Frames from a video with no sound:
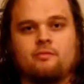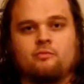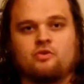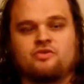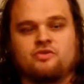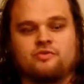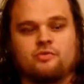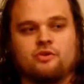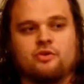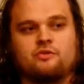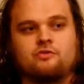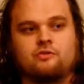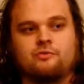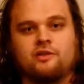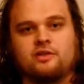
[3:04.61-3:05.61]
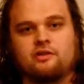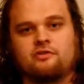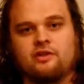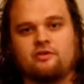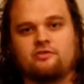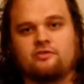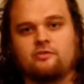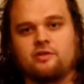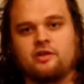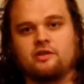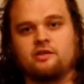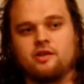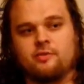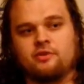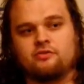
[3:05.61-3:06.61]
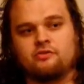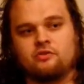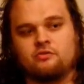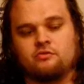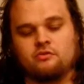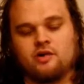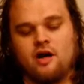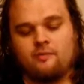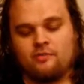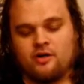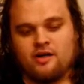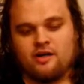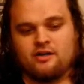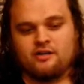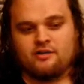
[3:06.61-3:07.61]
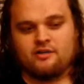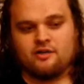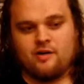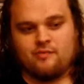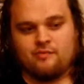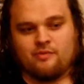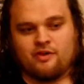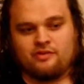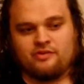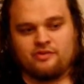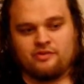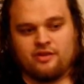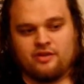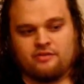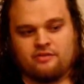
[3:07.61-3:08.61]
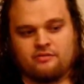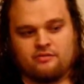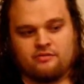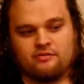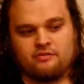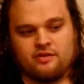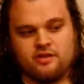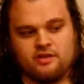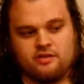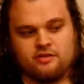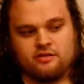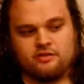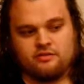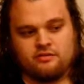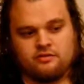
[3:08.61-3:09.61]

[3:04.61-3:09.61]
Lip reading: Which is really cool because as you read, I mean, Dune compromises, I think,